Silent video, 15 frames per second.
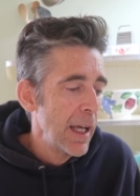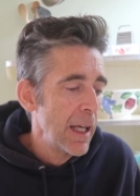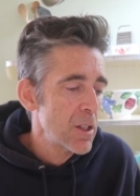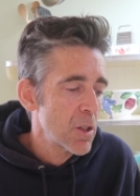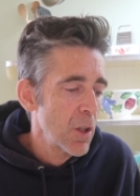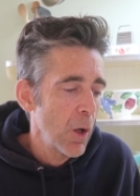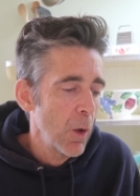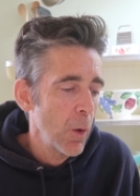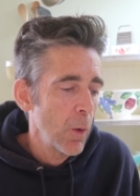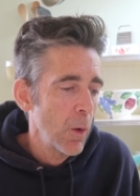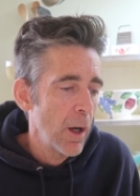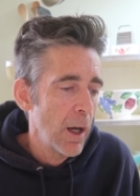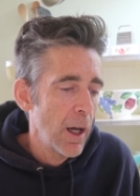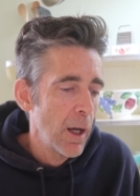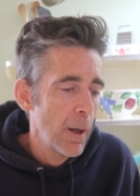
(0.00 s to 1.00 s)
And
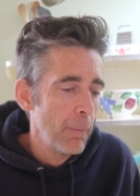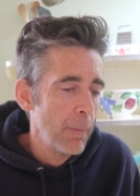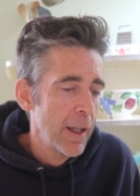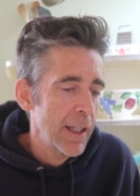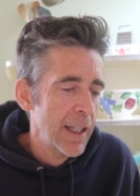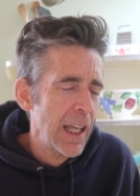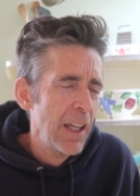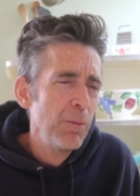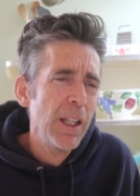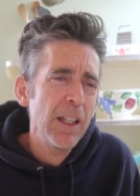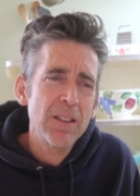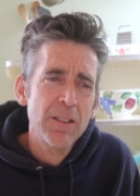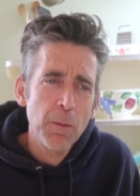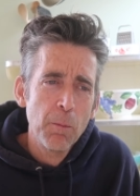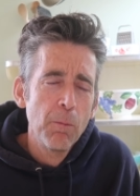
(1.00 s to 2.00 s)
so um, it gave me
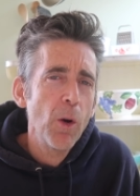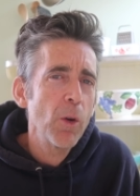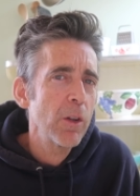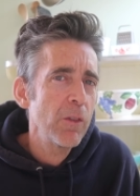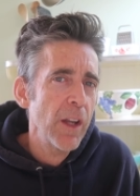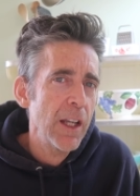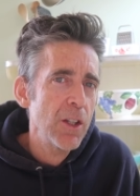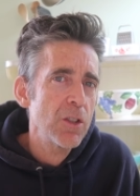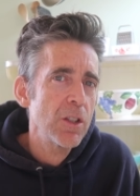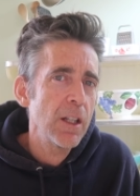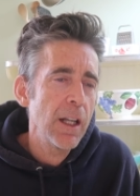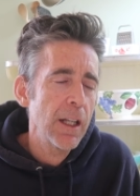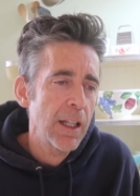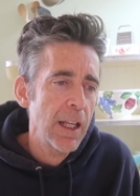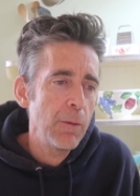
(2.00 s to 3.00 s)
some
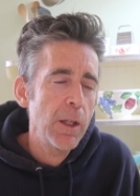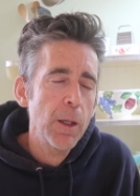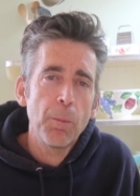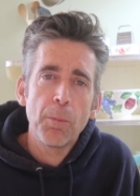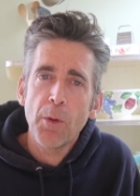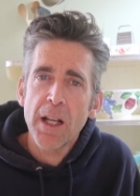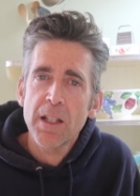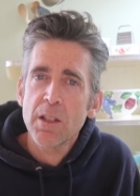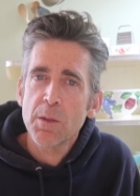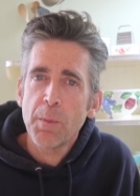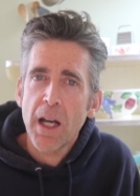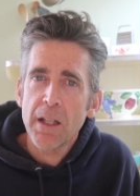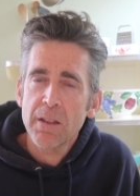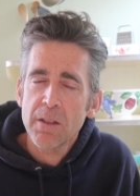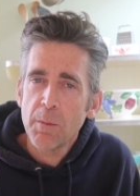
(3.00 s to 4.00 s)
motivation and gave me a bright
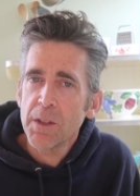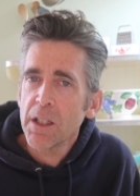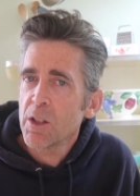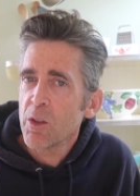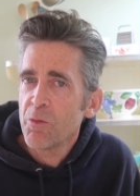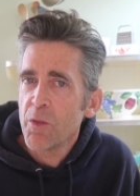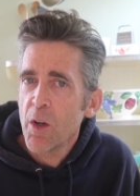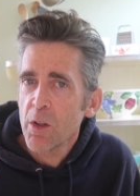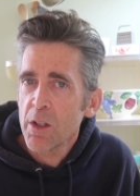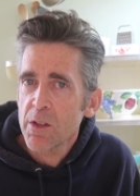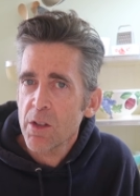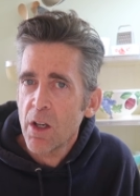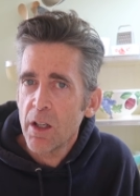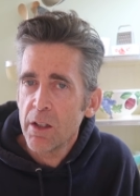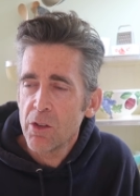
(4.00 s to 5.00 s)
spot, something to
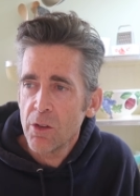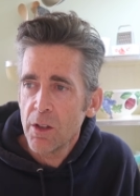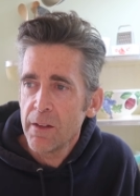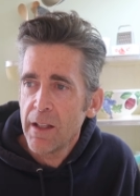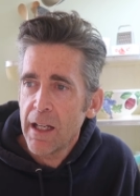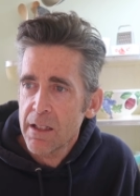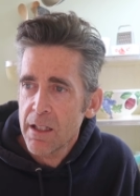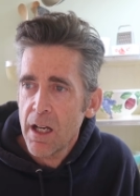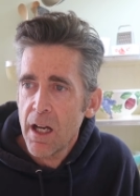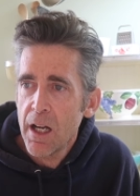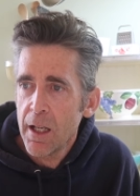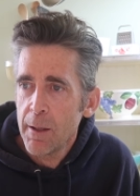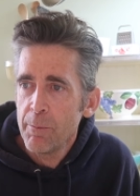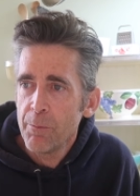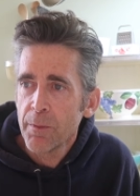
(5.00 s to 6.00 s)
focus on during that
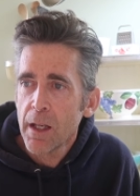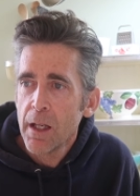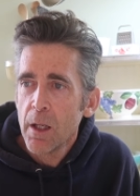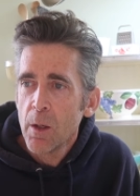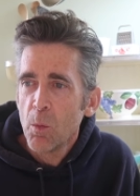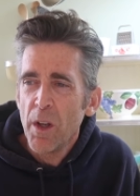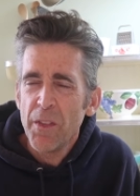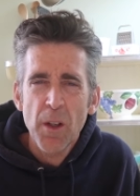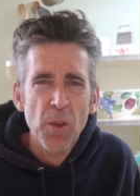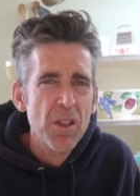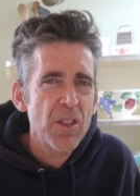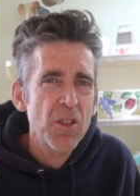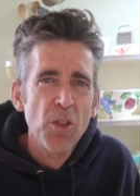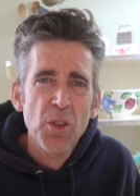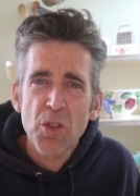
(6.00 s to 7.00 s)
time when they were
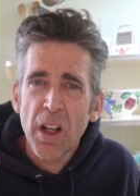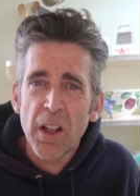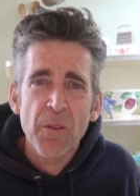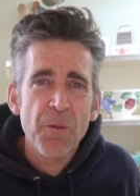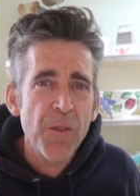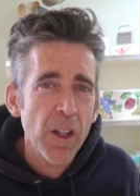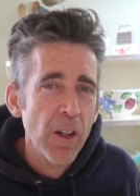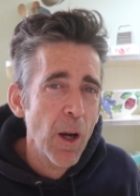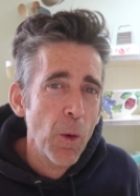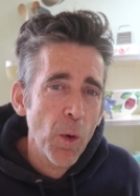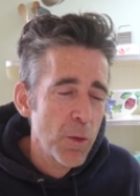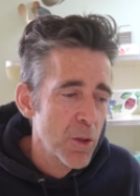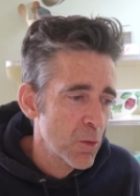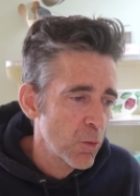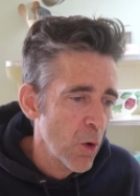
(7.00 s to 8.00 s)
still trying to figure out
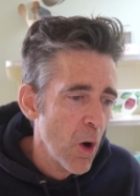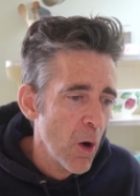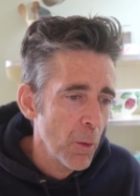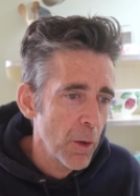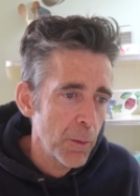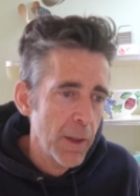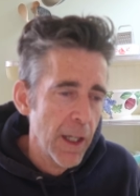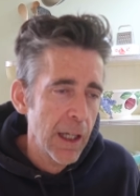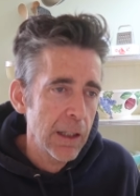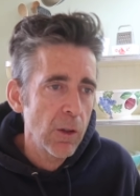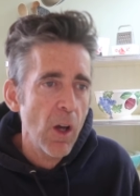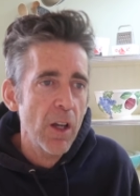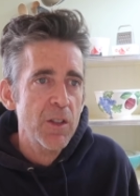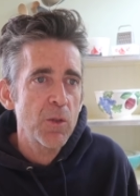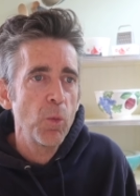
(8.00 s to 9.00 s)
what was wrong with me. I'd
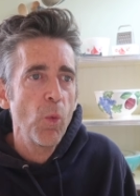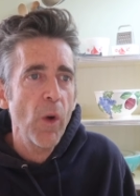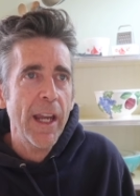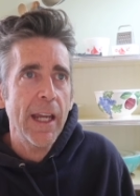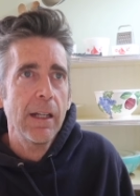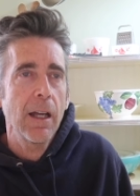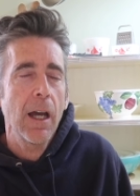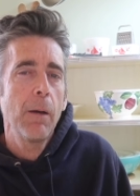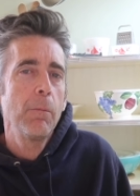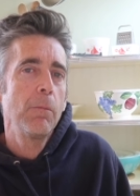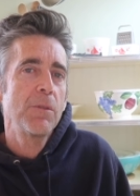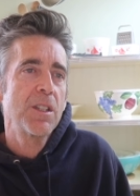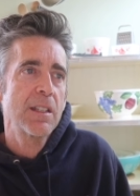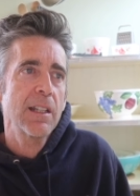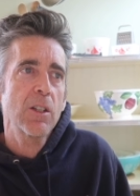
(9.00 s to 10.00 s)
lost weight.
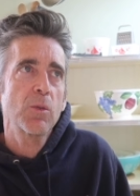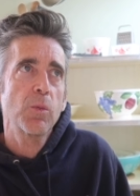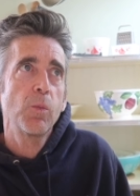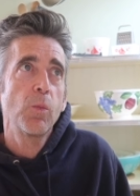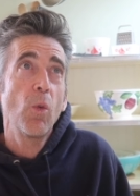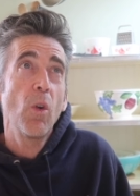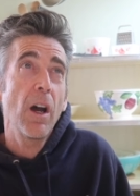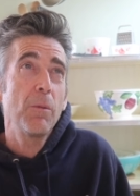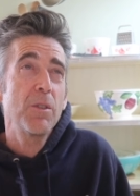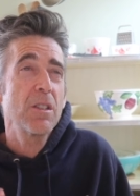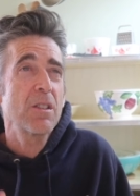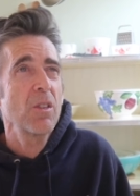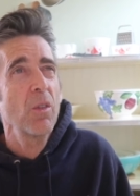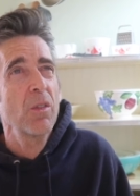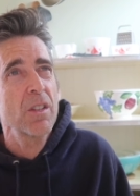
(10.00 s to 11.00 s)
I'm six one. I'm
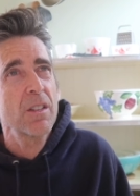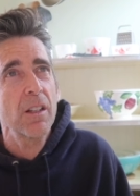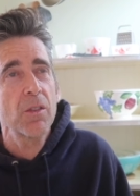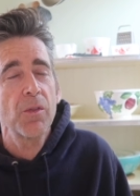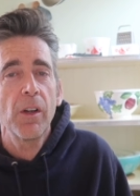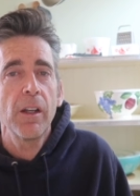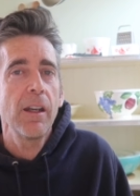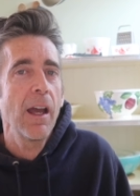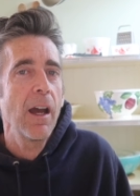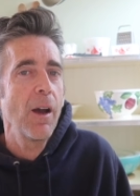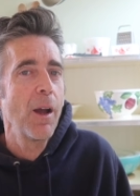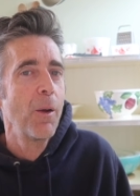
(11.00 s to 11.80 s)
just over six foot now.